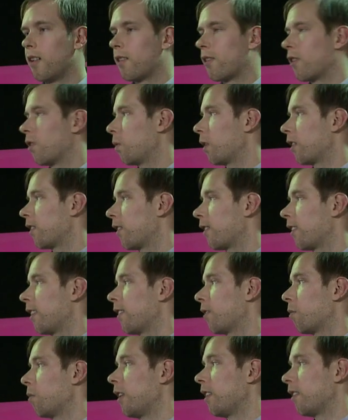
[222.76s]
So what does
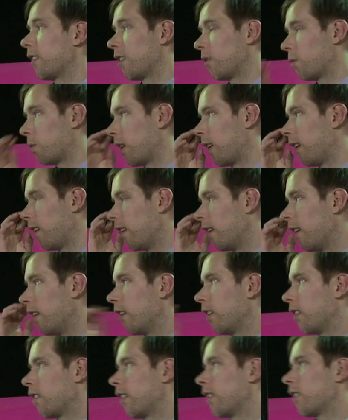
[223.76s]
this mean then? Well,
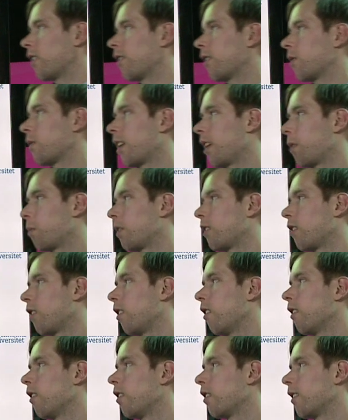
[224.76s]
the cost of
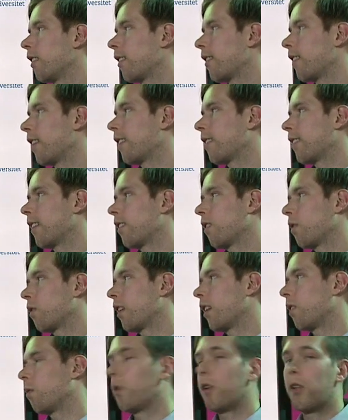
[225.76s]
capital, it says that,
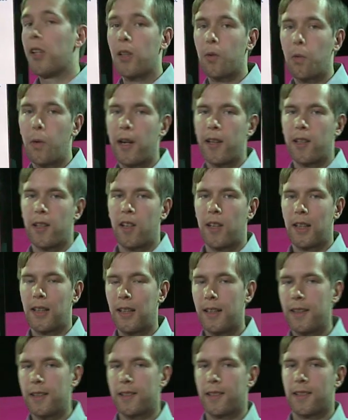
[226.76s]
okay, we require
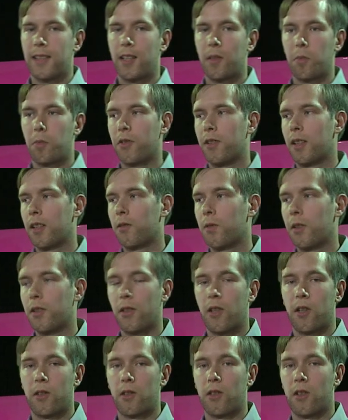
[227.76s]
at least 10%
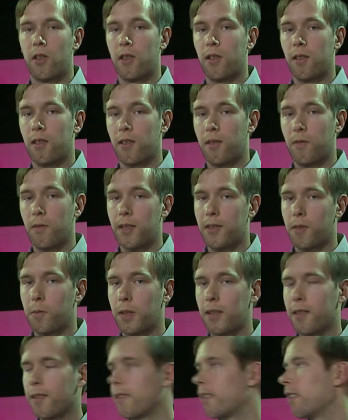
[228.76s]
return on our
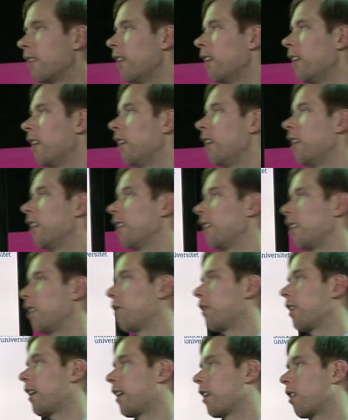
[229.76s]
investments.
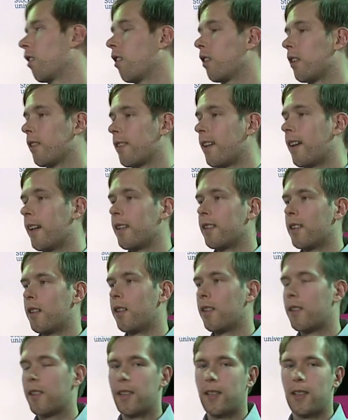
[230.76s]
If the IRR is
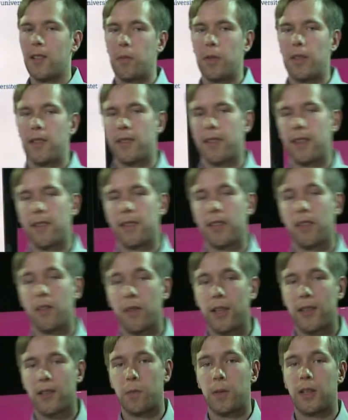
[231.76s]
higher, it means that the
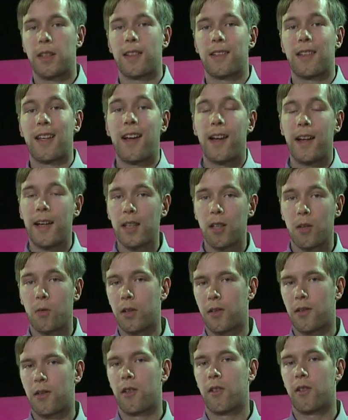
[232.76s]
investment has a higher
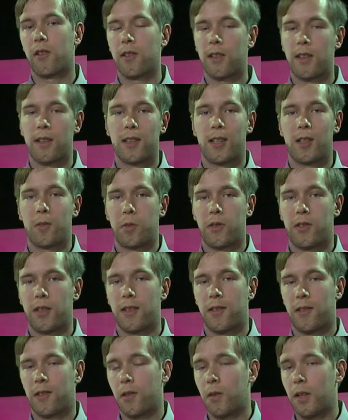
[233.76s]
return than
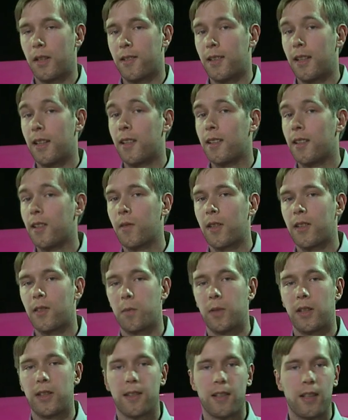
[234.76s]
10%. So let's say that
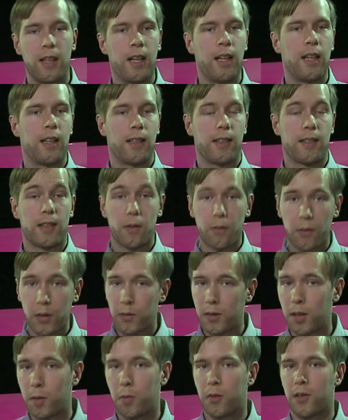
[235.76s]
investment is a
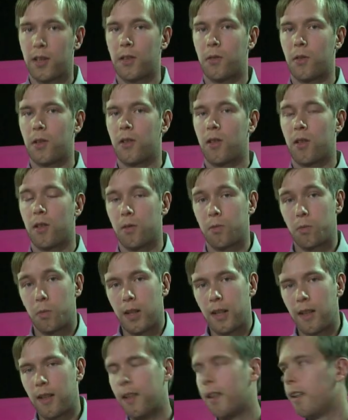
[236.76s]
15% return.
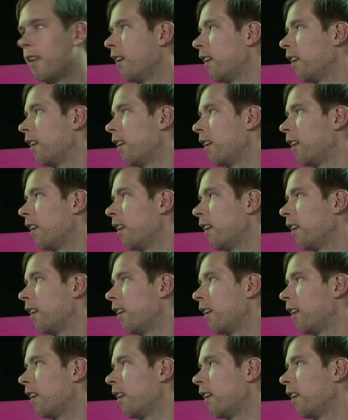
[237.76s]
Well,